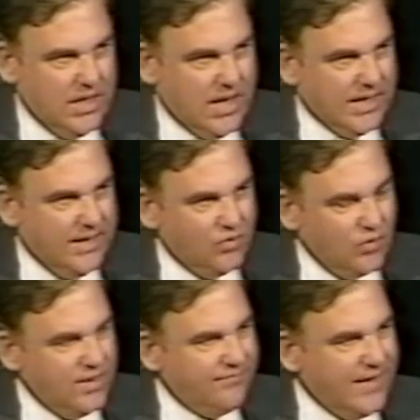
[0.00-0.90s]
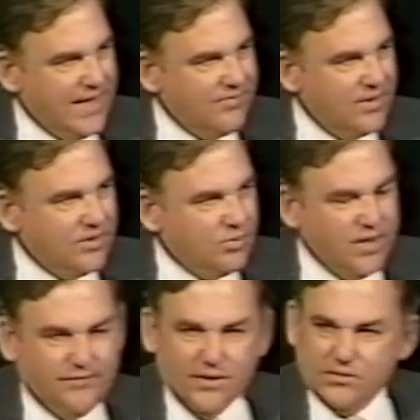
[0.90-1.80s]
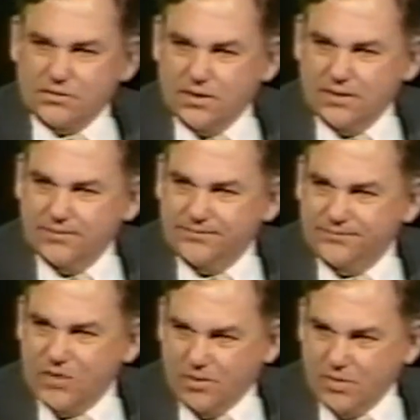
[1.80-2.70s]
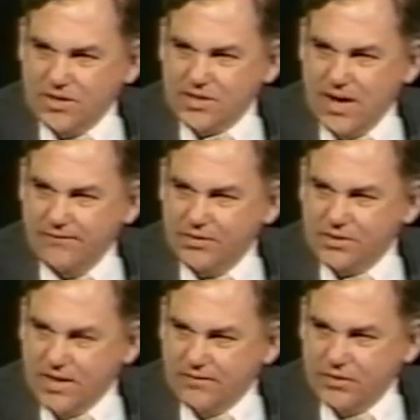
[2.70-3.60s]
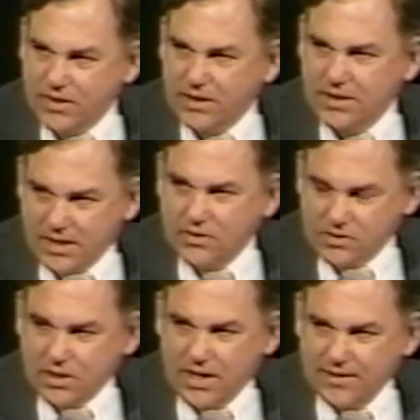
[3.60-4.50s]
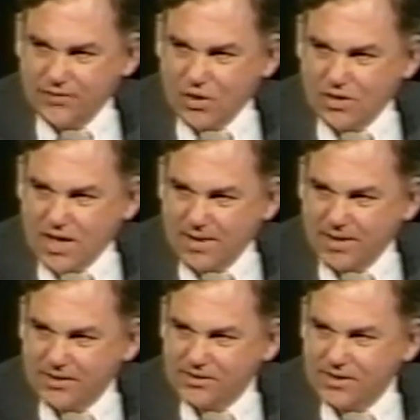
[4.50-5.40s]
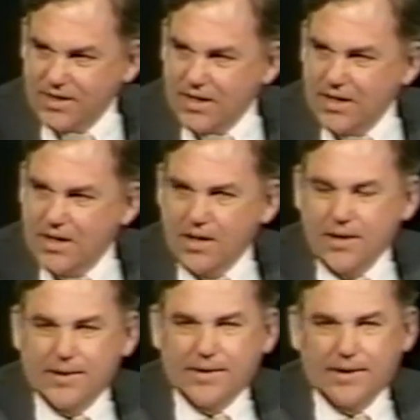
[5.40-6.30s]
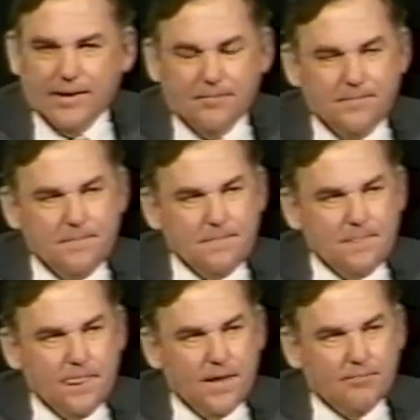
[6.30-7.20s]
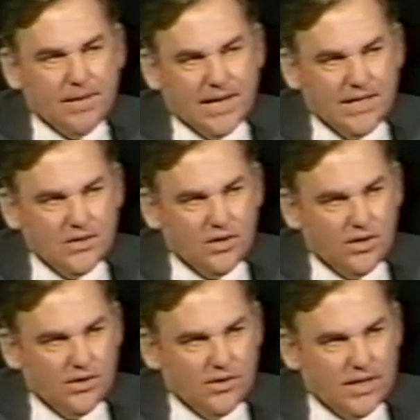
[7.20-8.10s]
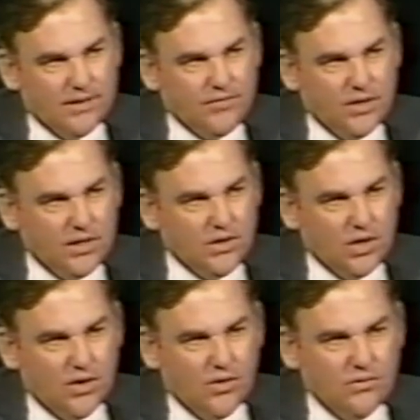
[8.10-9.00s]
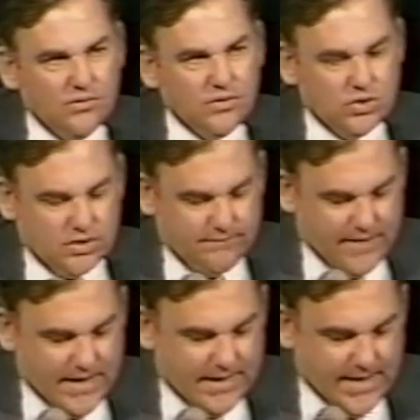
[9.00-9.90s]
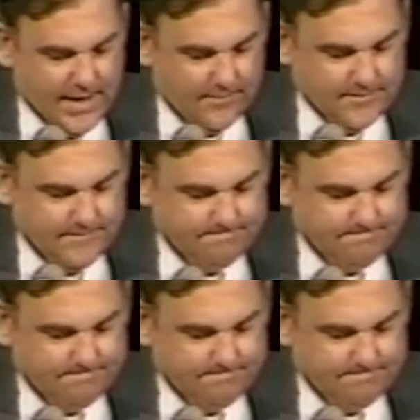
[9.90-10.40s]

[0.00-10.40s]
I gave 2,500 briefings or press conferences after that date. There's a lot of no comments. But I did learn that if you didn't know, you should find out.